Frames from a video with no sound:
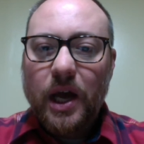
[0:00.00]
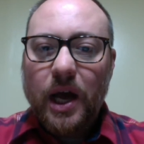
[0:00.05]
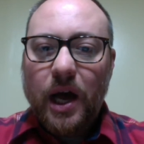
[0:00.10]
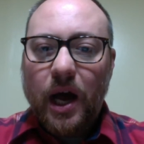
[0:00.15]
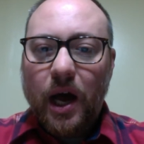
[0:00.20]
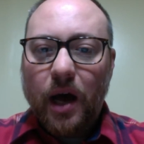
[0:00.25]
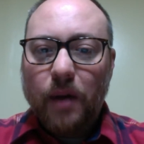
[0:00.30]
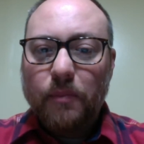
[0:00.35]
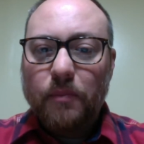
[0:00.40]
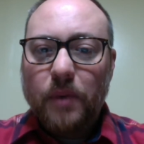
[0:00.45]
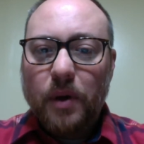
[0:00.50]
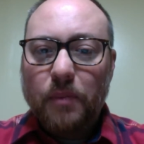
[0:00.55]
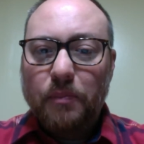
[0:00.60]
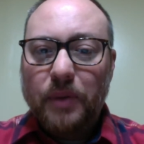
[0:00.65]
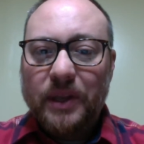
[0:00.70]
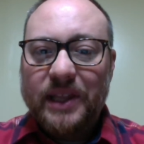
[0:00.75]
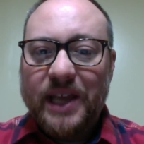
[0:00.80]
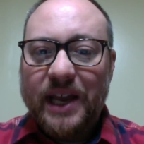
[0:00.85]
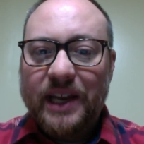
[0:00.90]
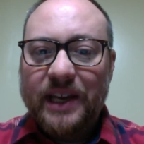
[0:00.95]

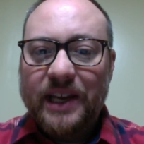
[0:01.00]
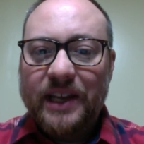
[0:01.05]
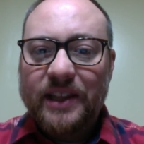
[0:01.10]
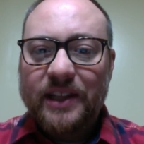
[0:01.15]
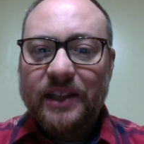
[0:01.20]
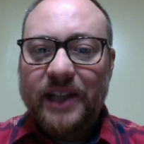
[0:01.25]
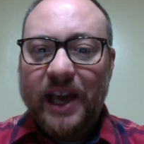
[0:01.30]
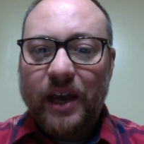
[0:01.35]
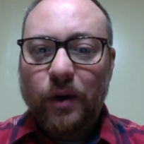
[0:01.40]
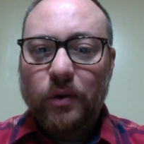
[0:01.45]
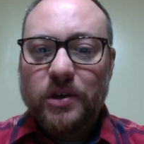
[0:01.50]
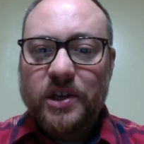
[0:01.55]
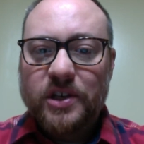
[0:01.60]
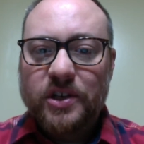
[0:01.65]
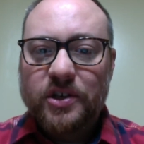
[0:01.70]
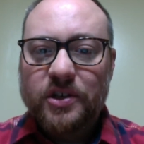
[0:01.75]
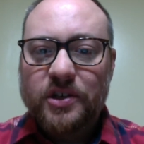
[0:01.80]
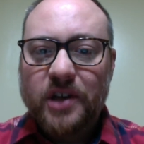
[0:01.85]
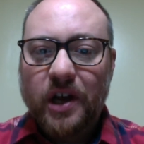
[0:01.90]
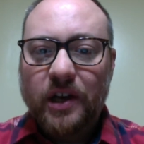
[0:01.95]
But then in the language that
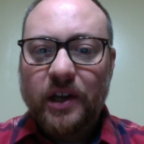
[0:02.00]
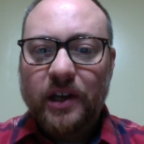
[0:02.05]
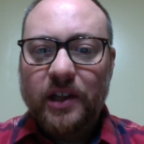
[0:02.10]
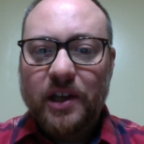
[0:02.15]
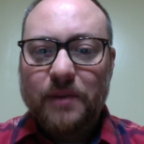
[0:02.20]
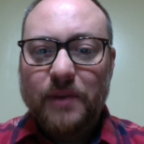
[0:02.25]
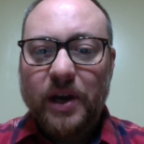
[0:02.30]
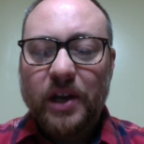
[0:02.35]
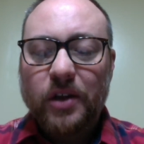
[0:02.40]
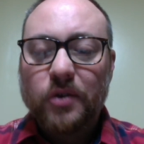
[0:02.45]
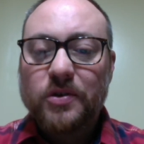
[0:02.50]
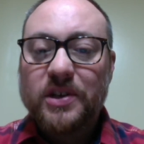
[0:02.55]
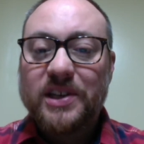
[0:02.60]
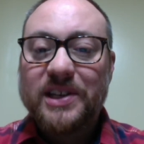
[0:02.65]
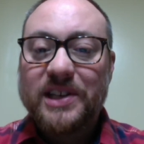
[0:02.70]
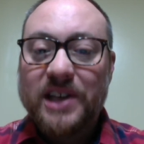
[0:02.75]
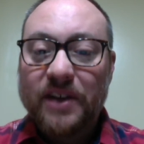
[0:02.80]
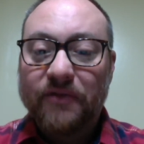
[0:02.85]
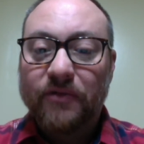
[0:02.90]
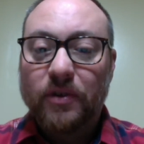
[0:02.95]
you're studying, they might use a
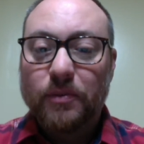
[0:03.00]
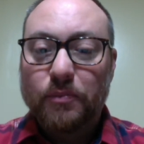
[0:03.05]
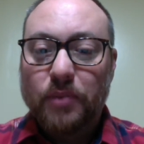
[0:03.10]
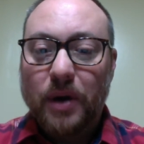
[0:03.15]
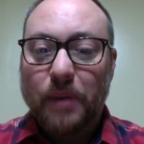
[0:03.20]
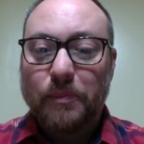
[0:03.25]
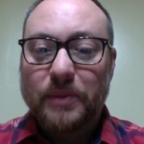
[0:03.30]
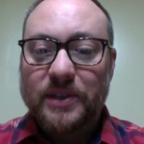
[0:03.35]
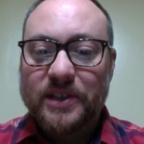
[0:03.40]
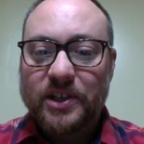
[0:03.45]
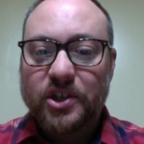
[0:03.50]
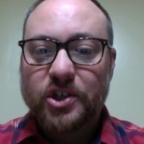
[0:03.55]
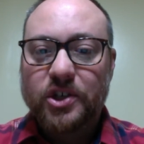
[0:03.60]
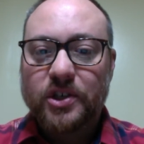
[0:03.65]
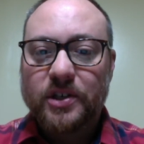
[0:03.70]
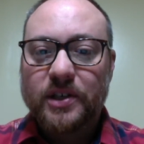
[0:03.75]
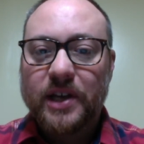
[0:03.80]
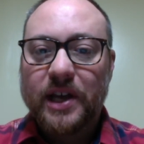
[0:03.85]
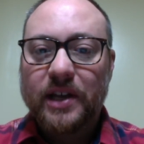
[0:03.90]
different preposition.